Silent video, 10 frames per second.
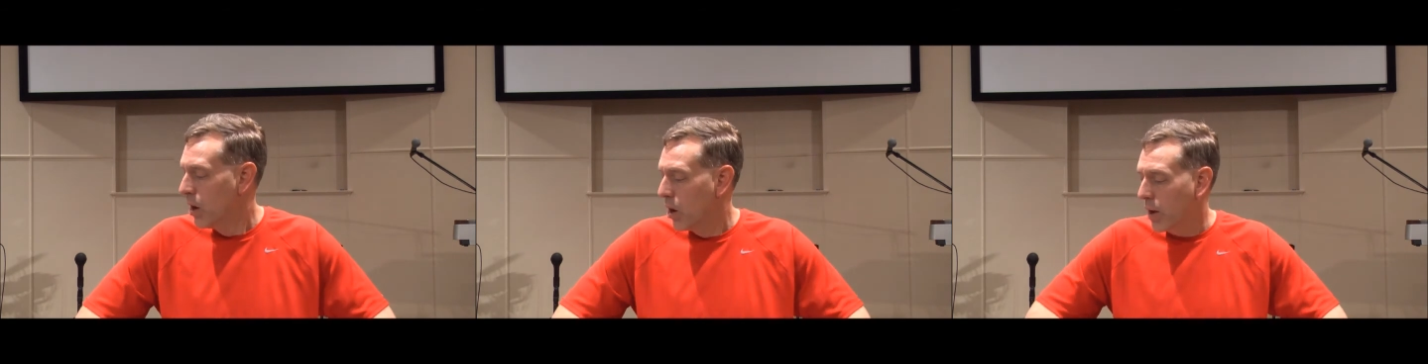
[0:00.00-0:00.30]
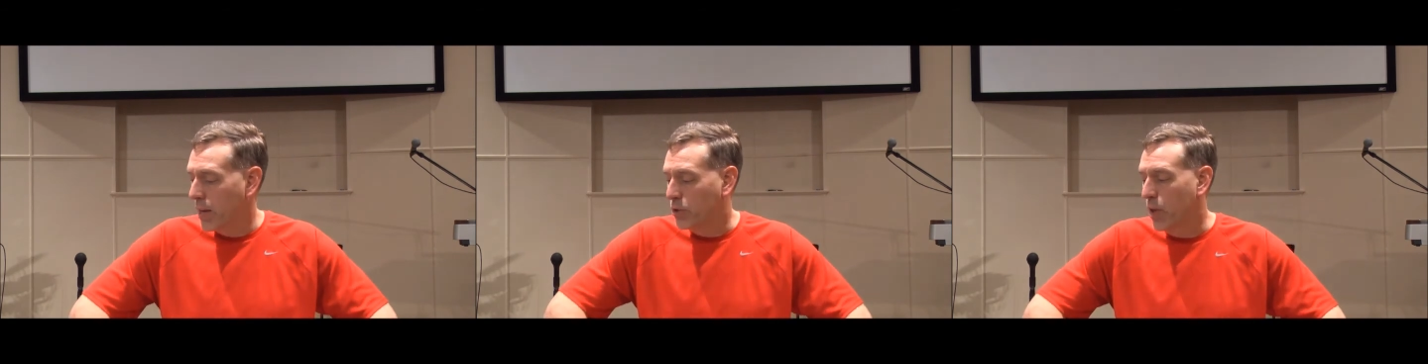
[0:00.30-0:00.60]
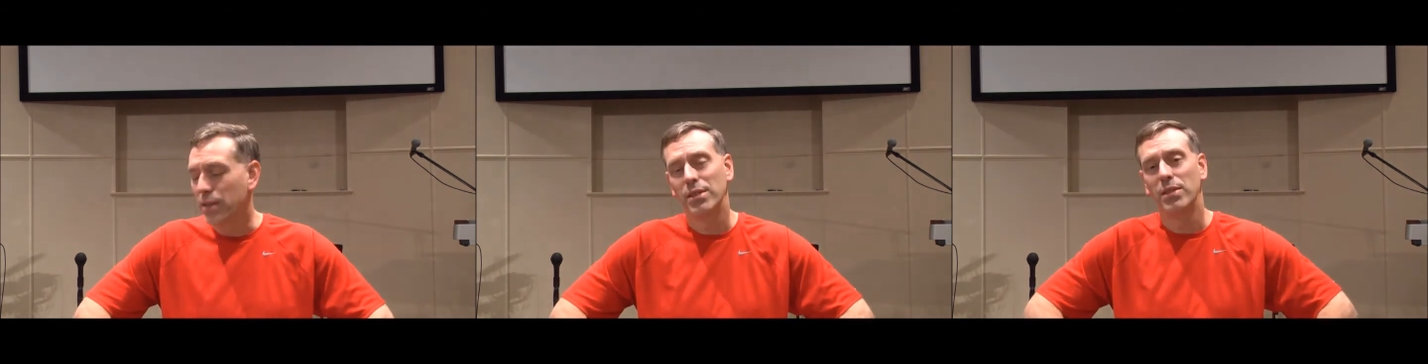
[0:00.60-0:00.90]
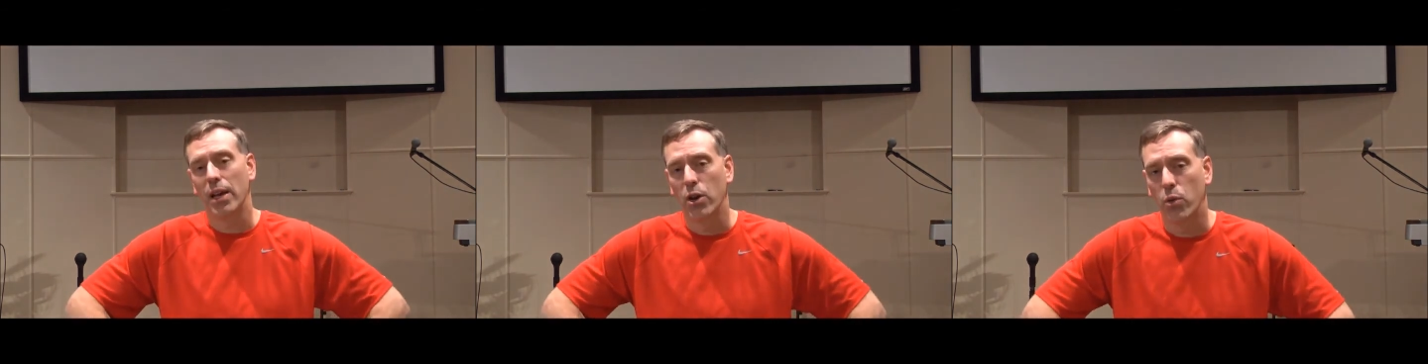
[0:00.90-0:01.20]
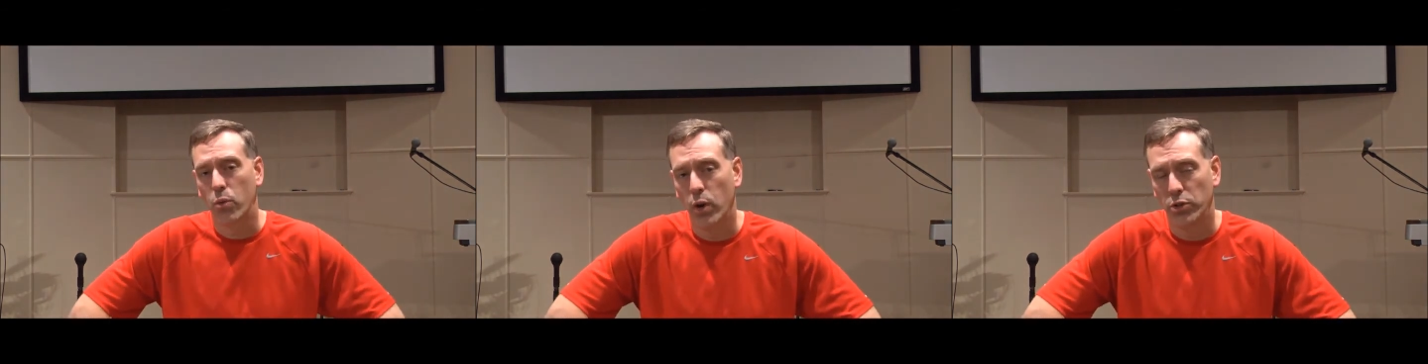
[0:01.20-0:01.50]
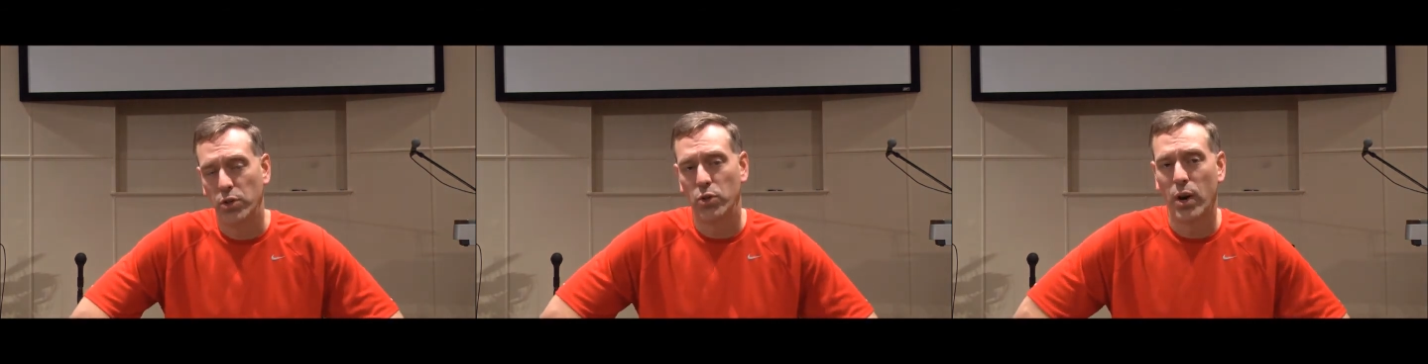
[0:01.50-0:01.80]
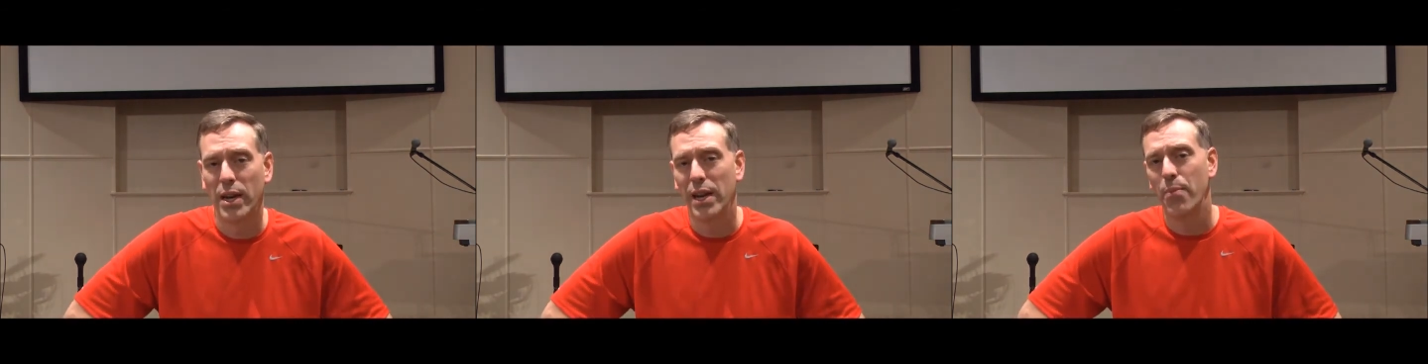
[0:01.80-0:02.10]
Okay, so that's the second question. Do
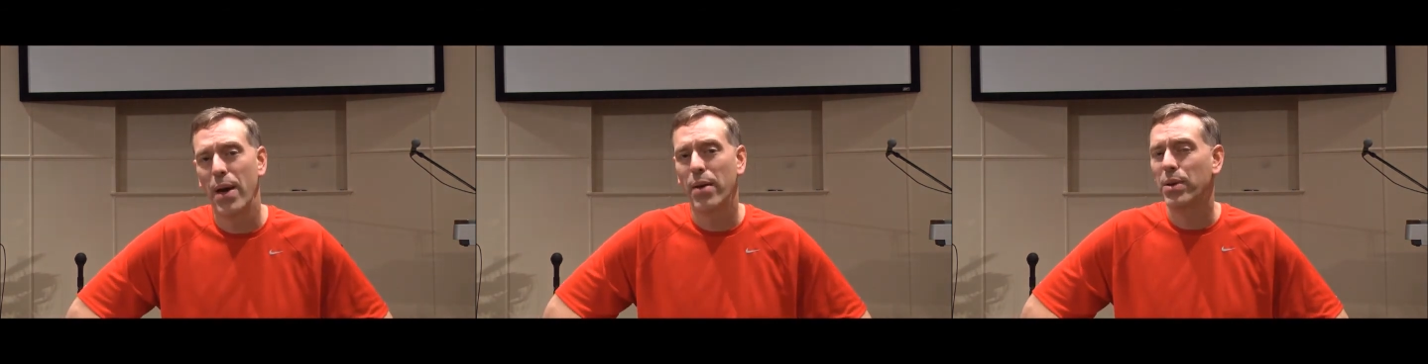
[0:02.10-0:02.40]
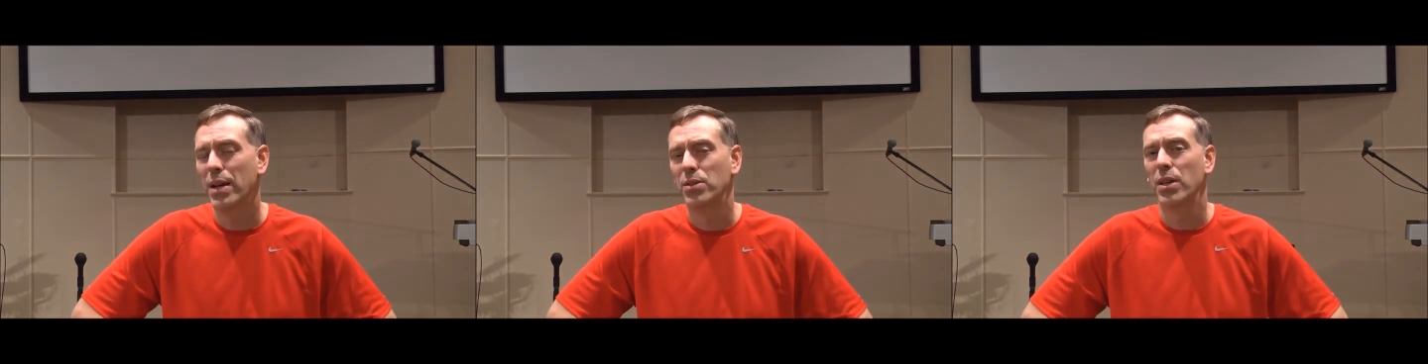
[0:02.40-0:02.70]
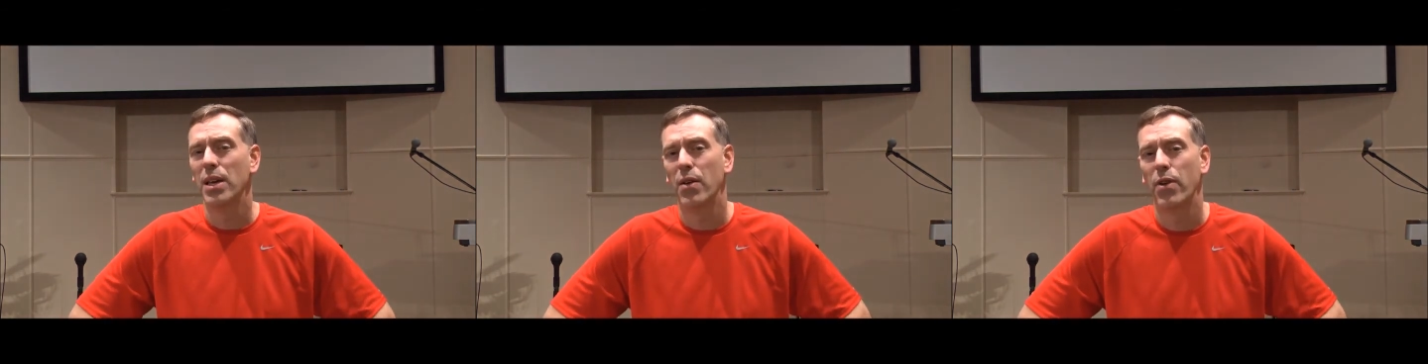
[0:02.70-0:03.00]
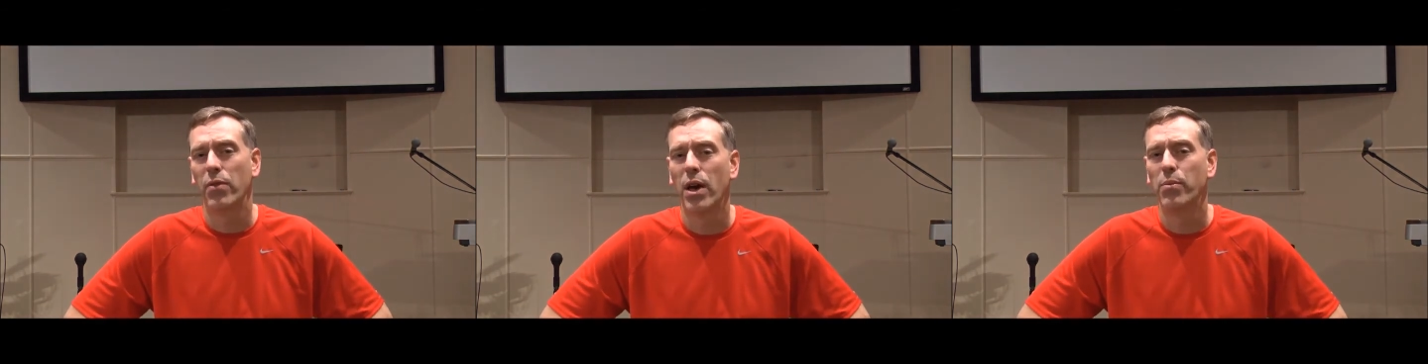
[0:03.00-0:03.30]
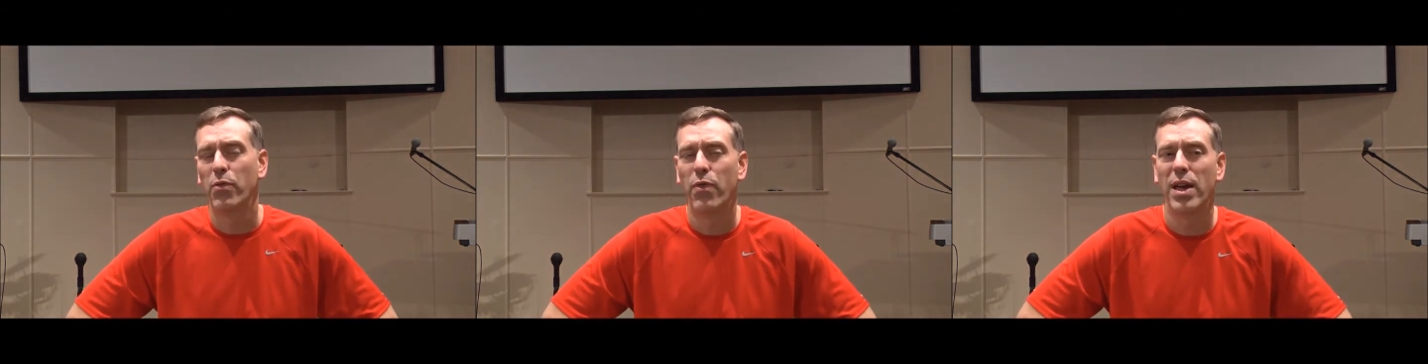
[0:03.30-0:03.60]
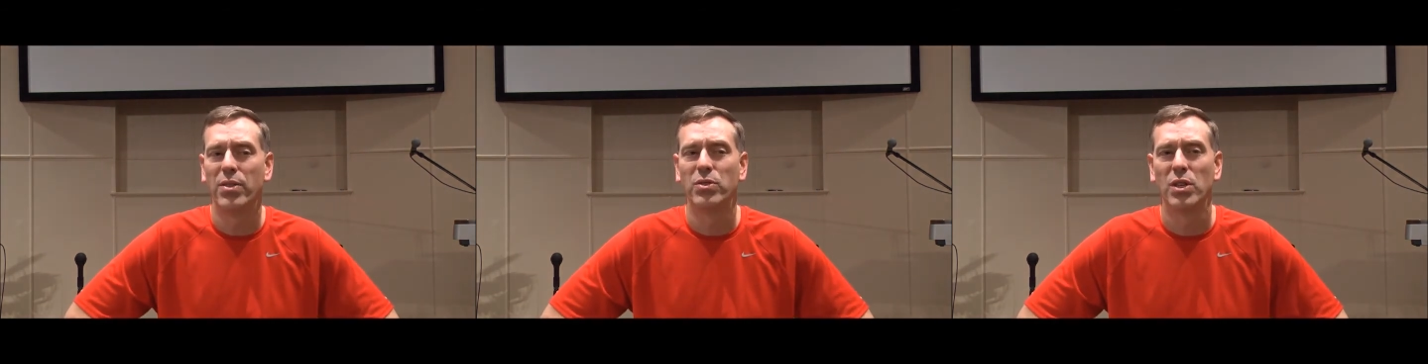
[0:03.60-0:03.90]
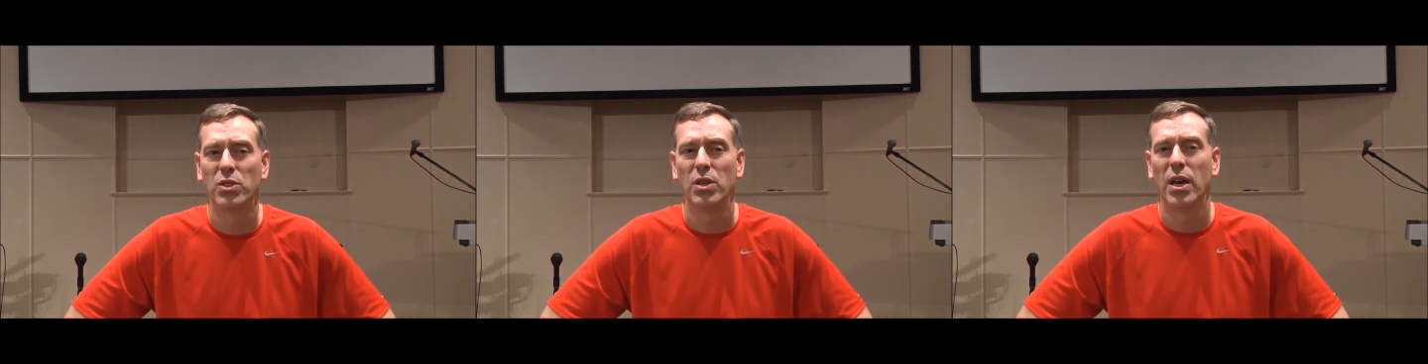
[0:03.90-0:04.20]
I need to get baptized again if I've come to faith
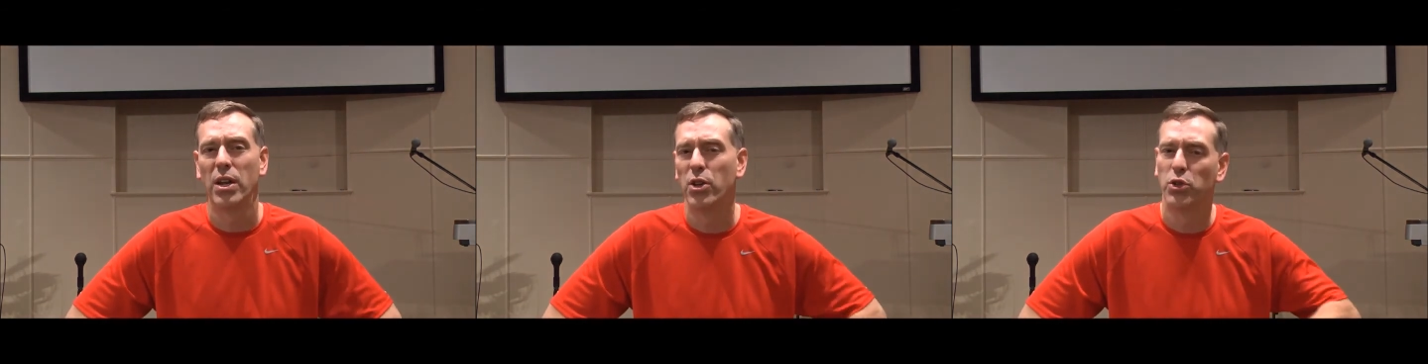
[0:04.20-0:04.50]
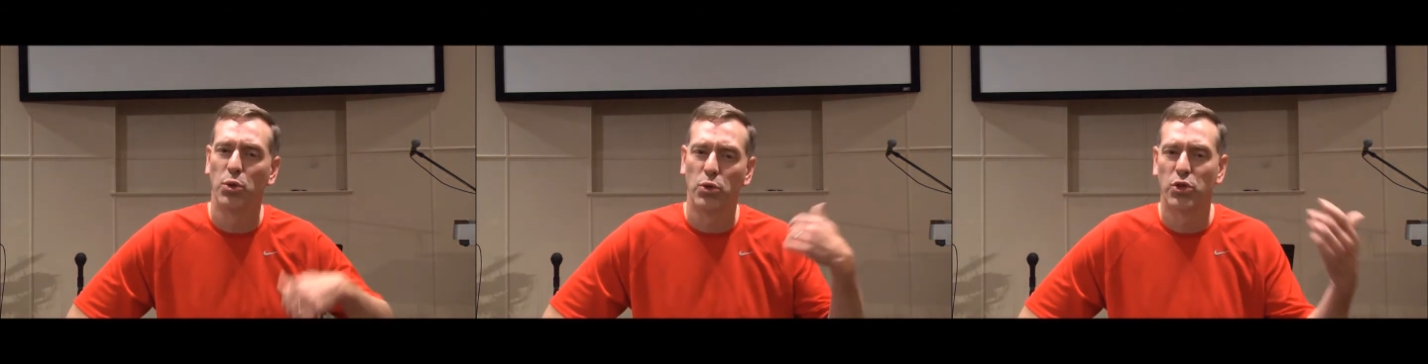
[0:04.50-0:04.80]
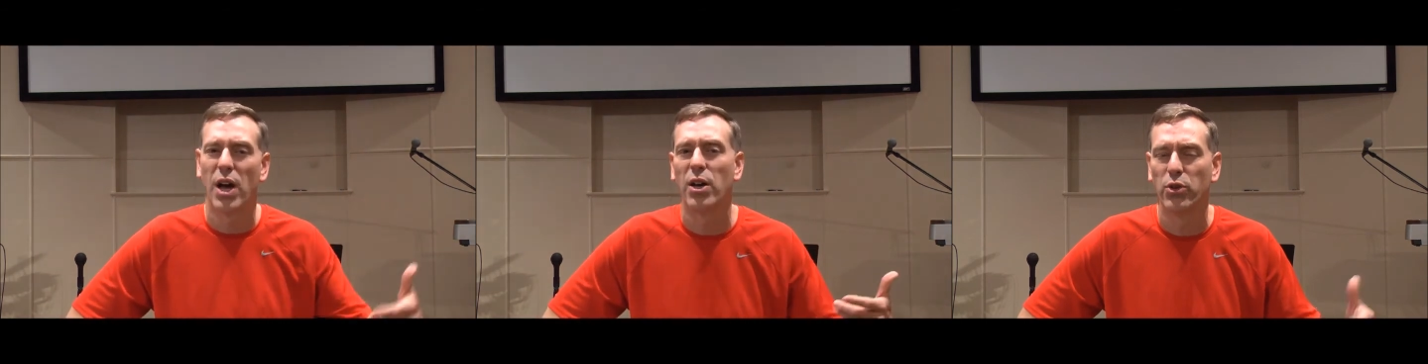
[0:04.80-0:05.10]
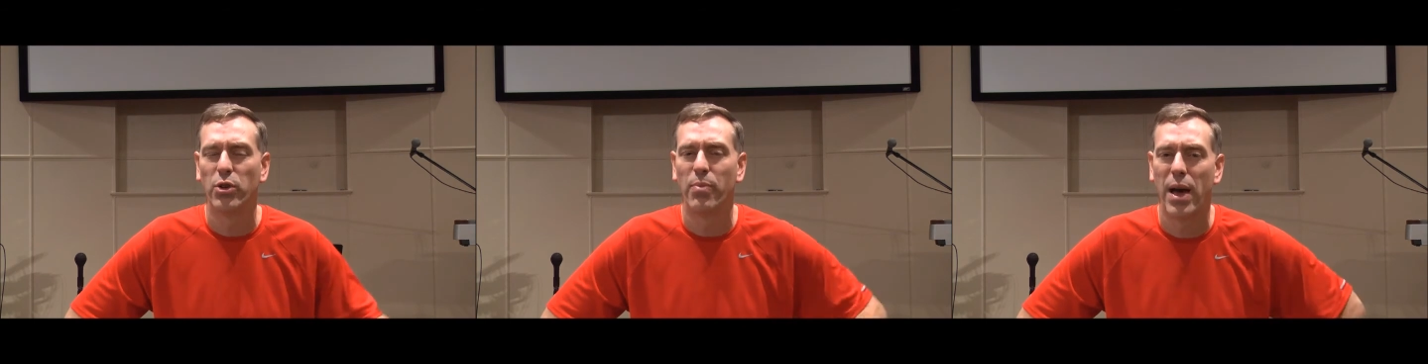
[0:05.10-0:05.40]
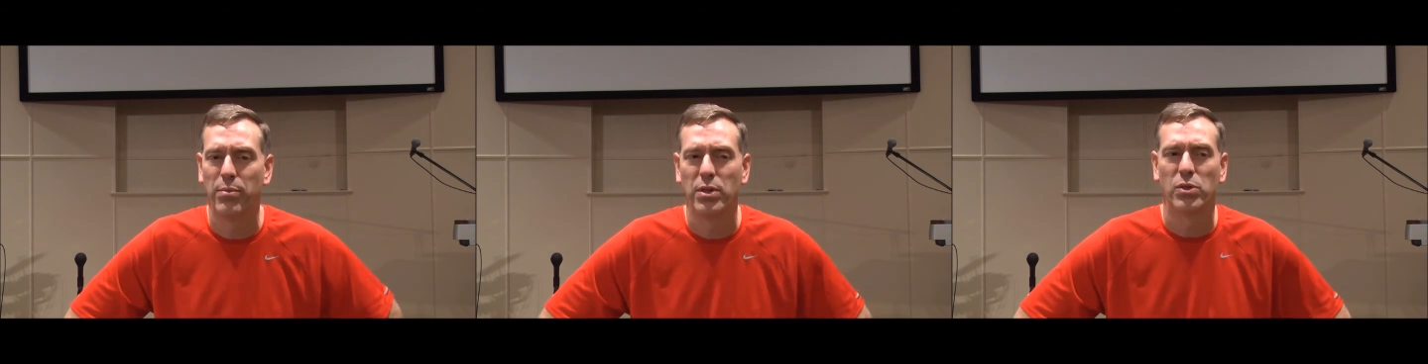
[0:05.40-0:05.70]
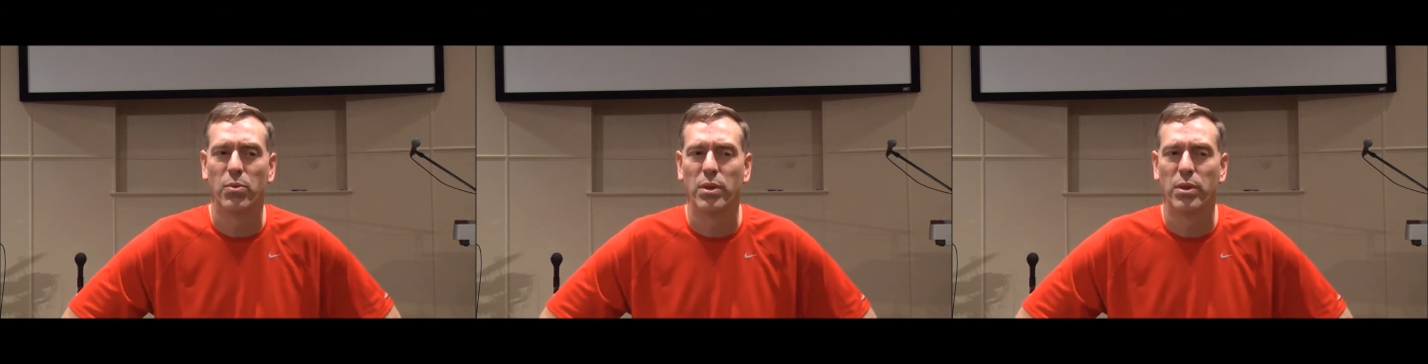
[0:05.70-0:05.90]
since an initial childhood baptism?